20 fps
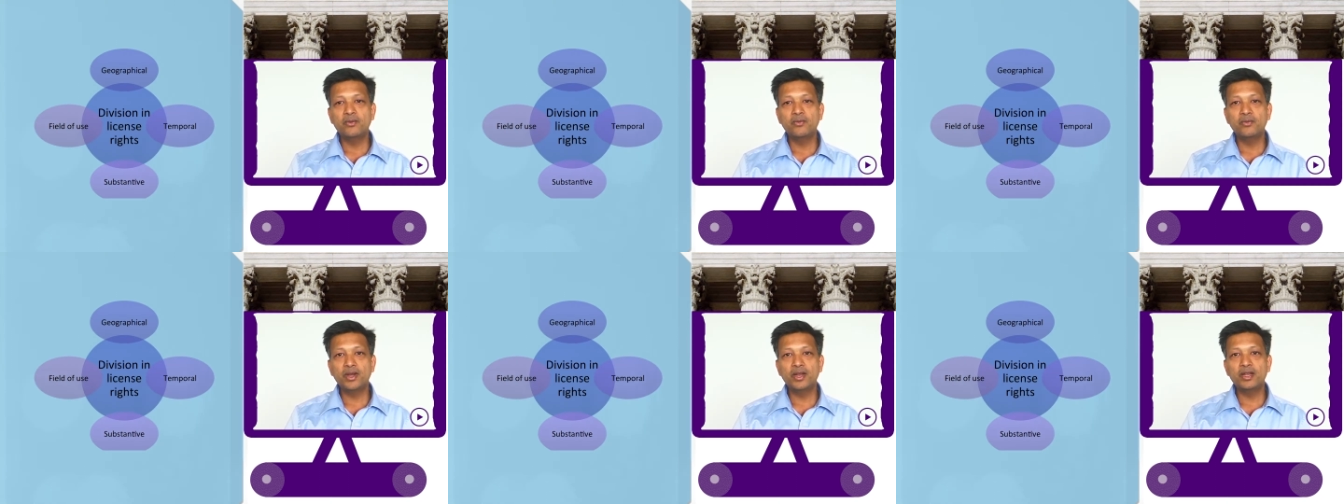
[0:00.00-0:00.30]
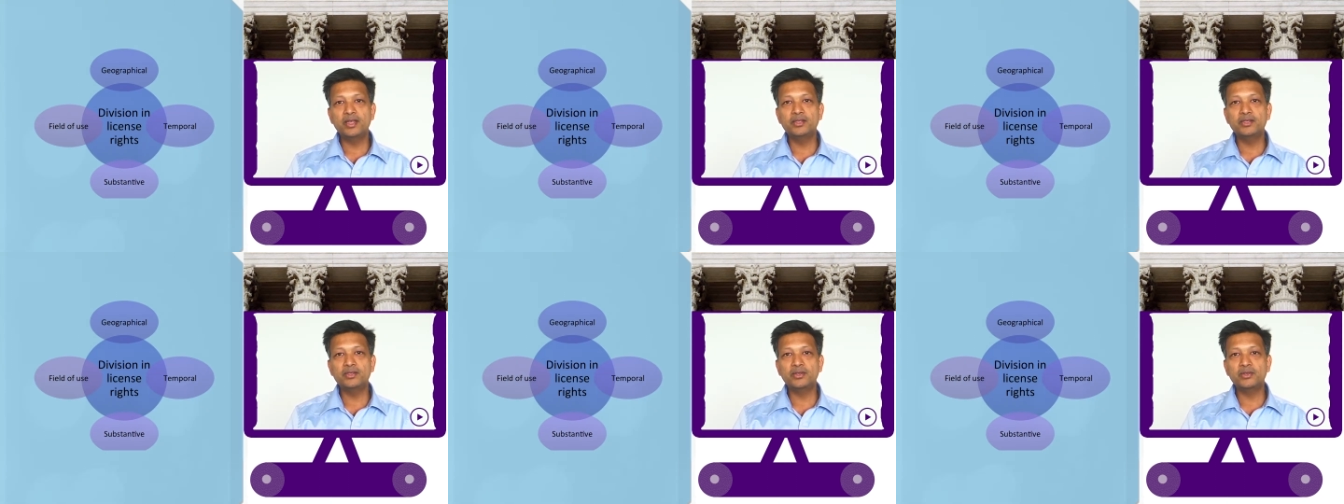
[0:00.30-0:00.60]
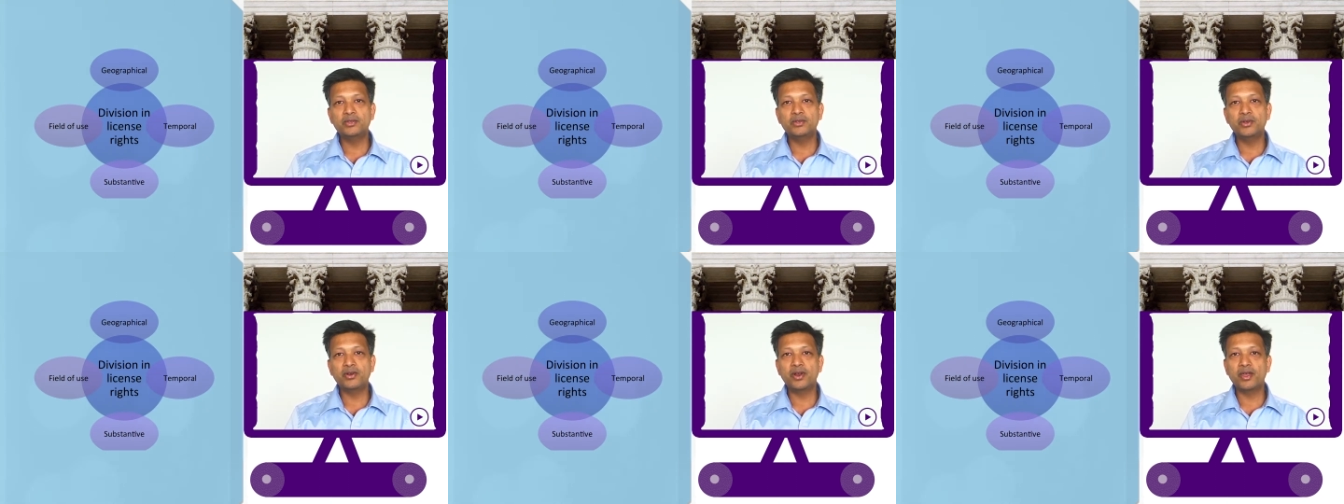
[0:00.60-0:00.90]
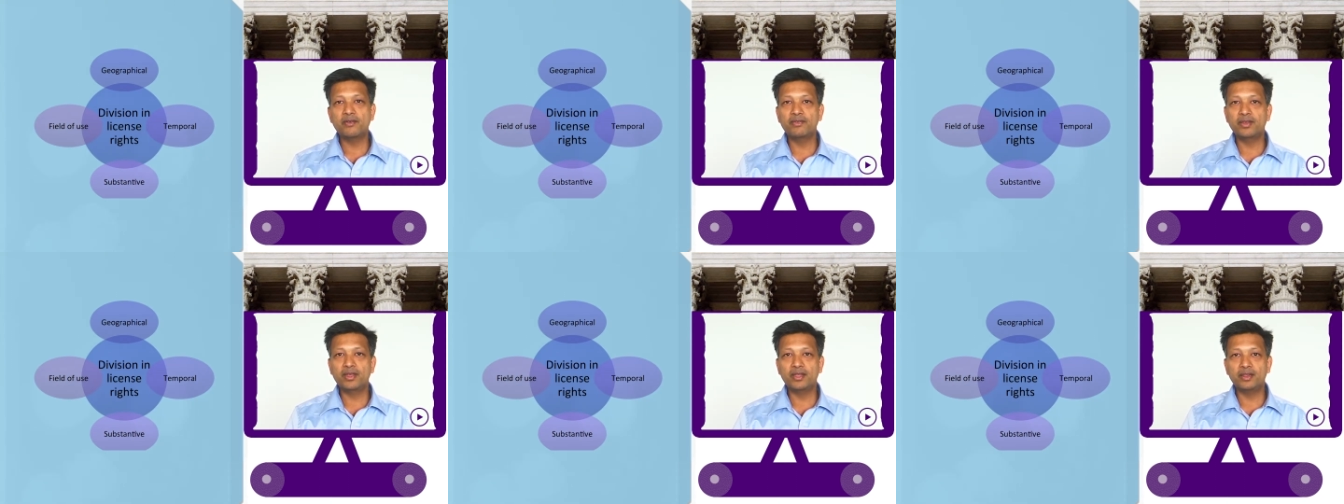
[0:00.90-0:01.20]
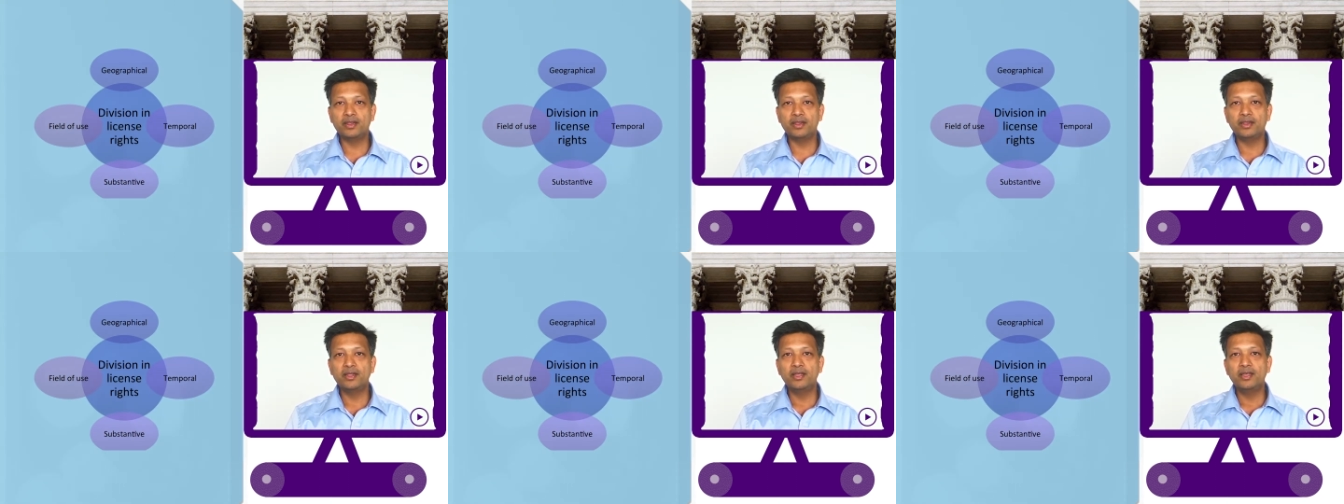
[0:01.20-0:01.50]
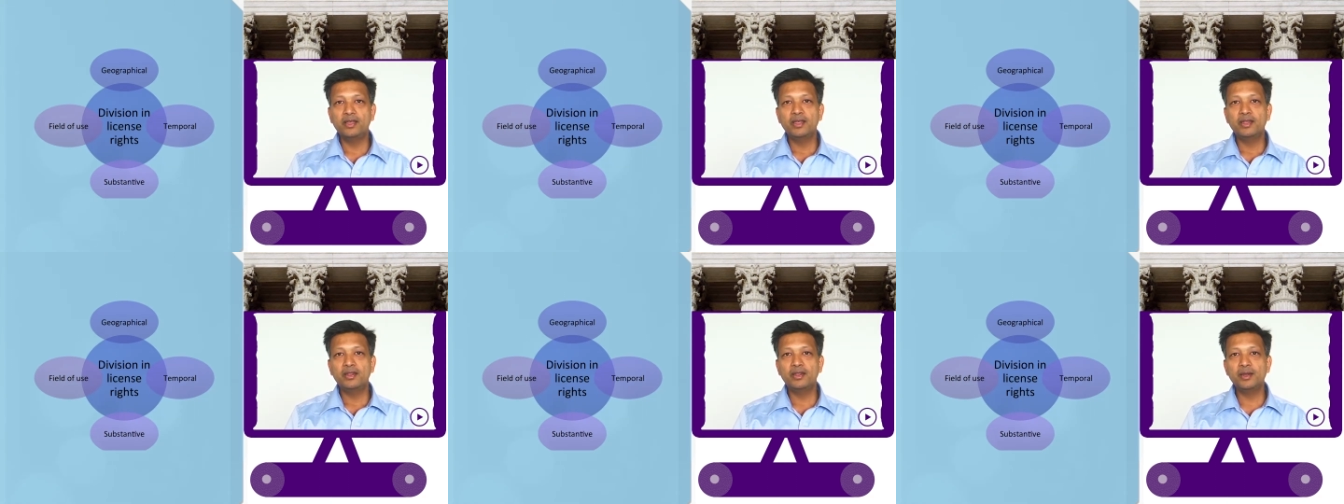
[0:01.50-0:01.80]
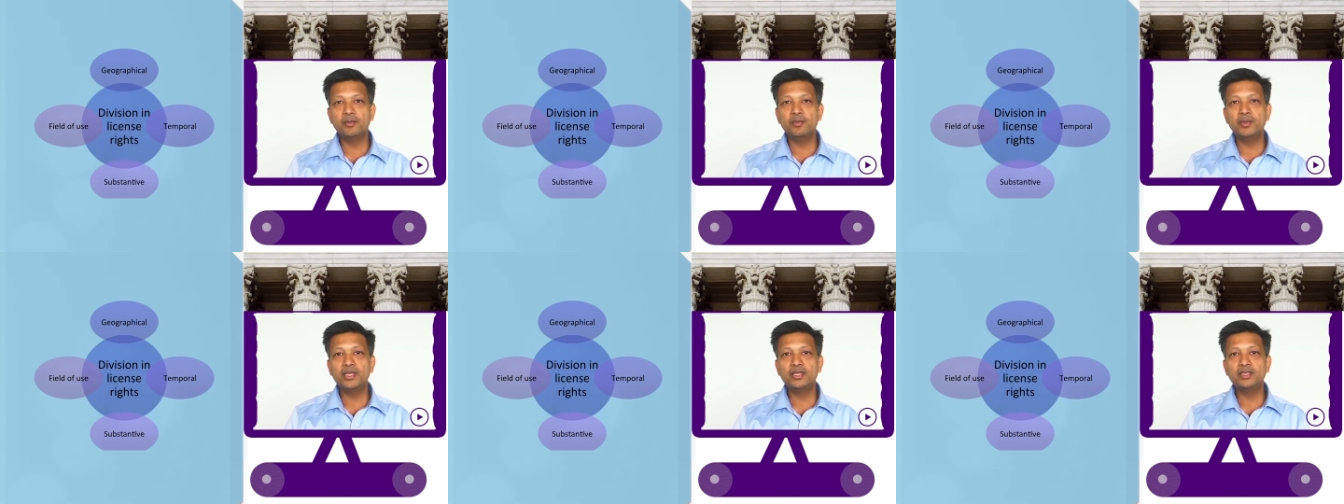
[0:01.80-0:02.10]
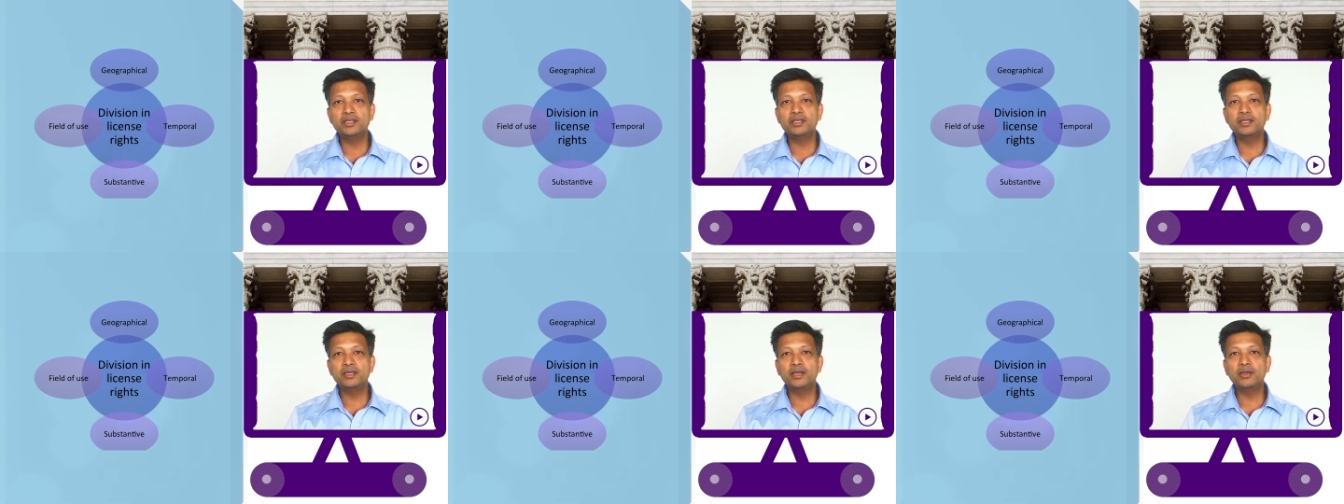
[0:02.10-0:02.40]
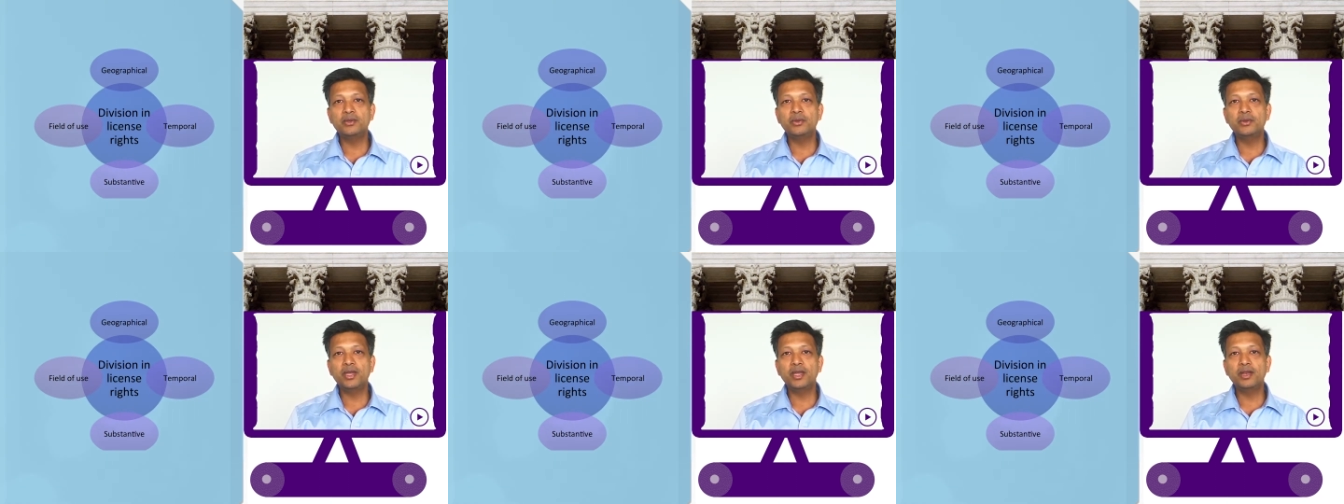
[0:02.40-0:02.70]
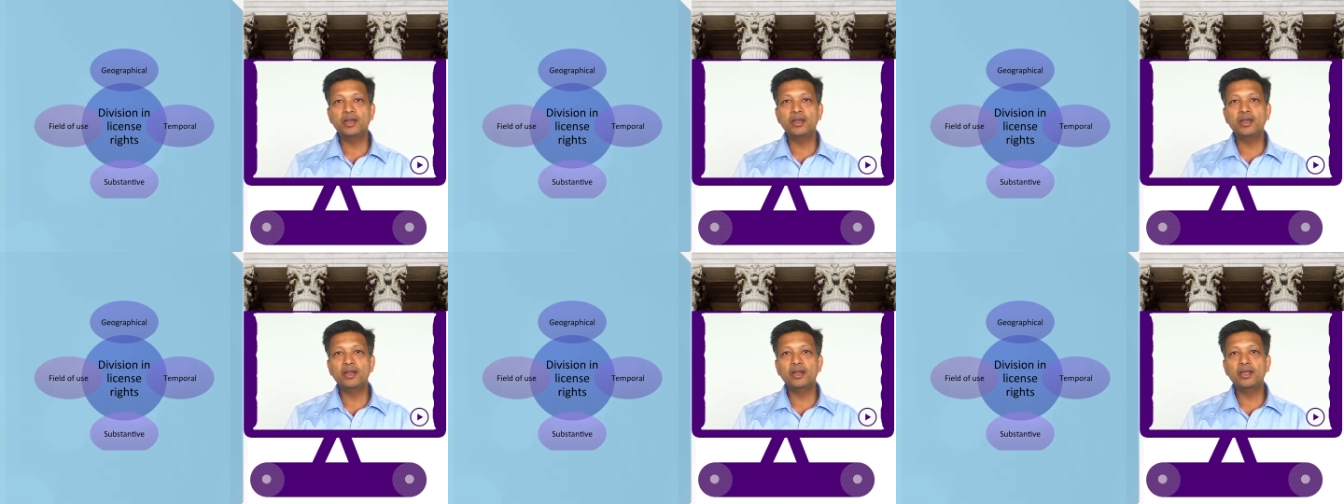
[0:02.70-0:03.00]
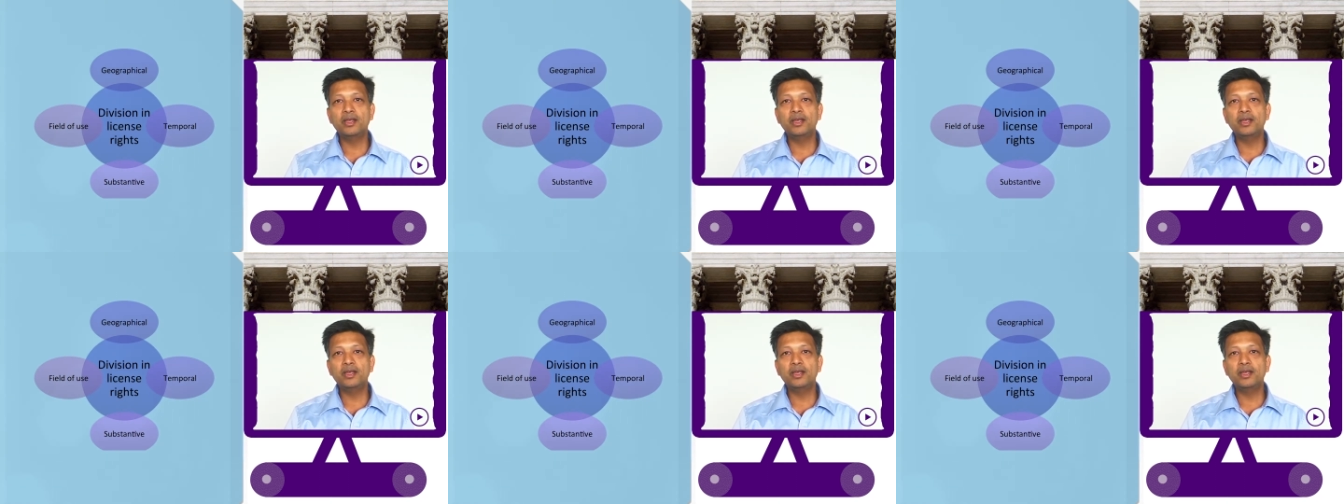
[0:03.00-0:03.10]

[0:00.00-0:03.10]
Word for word: One is geographical, that means you can